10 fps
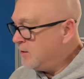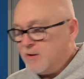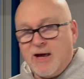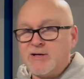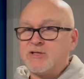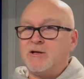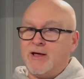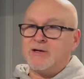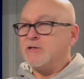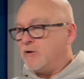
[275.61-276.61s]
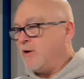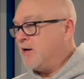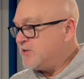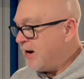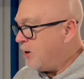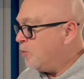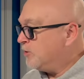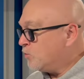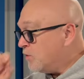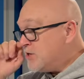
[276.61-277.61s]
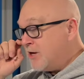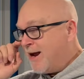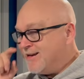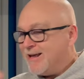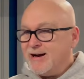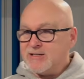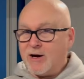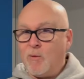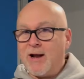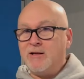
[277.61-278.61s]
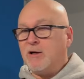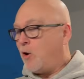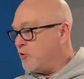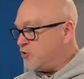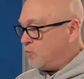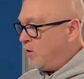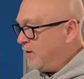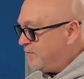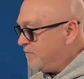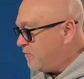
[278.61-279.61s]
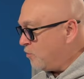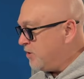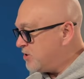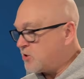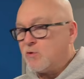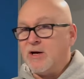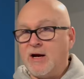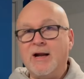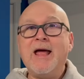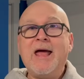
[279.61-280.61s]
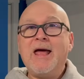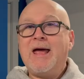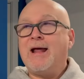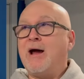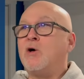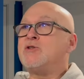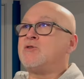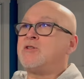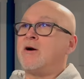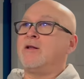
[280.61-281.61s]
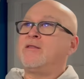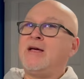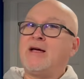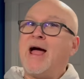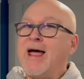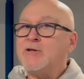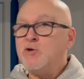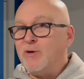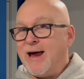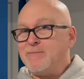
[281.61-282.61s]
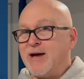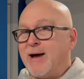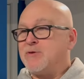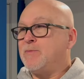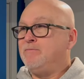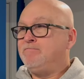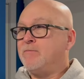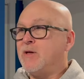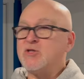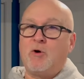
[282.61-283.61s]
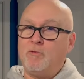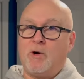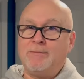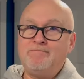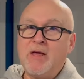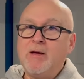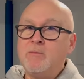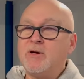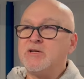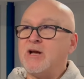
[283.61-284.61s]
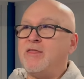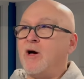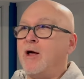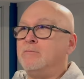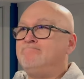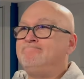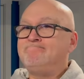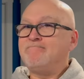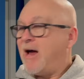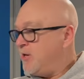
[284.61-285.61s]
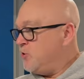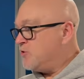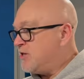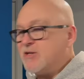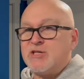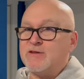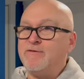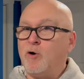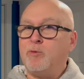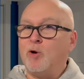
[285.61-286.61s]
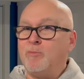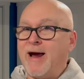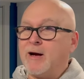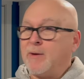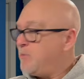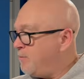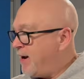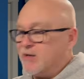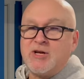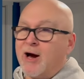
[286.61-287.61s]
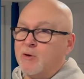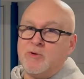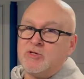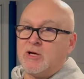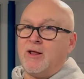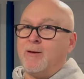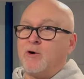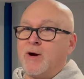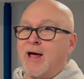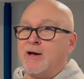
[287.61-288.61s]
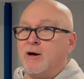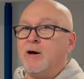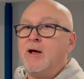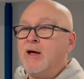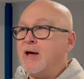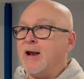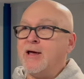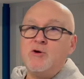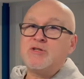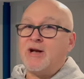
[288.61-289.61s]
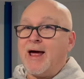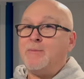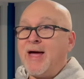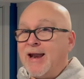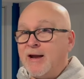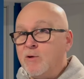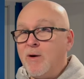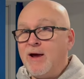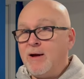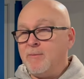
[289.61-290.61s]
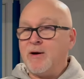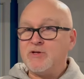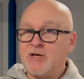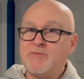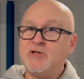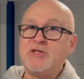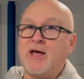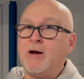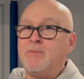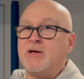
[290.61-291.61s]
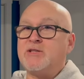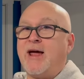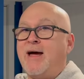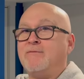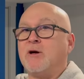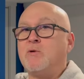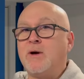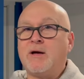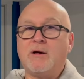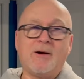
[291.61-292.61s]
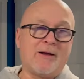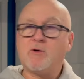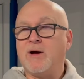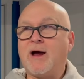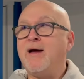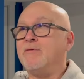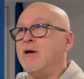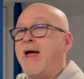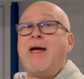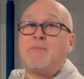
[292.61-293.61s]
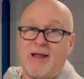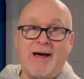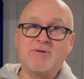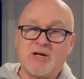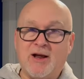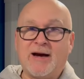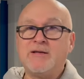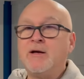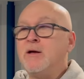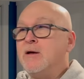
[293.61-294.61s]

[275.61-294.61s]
Yes, latest and greatest, I know. But the reason I did it is I wanted the larger one for this screen. And I also started thinking, I had two laptops, sold one, because I thought, I can use this as a full-blown backup. I put my entire music library on here, and I use an iPad anyway at my reception setup because I have the I have the Ape Labs Connect